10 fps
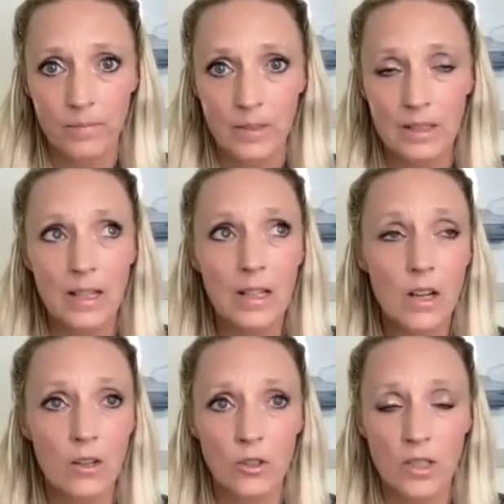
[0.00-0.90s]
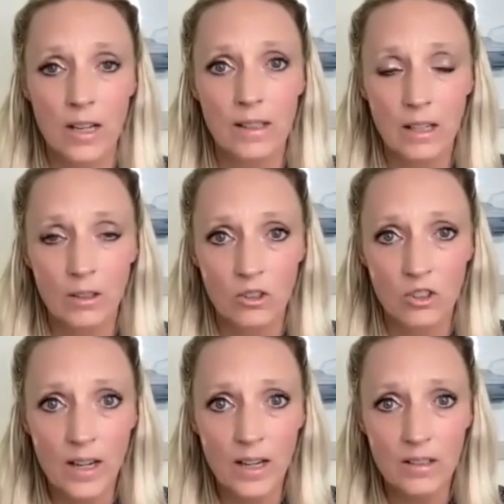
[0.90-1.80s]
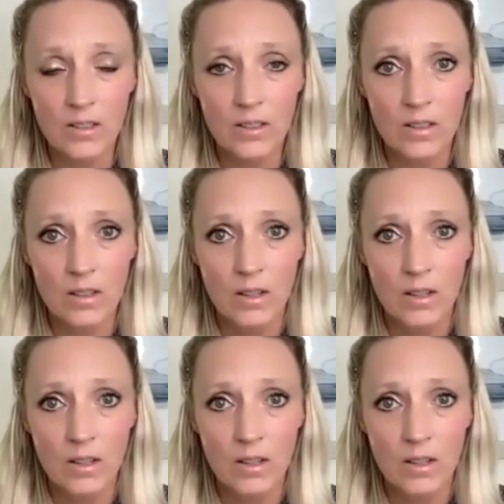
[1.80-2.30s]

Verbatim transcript: Because I didn't understand the energetics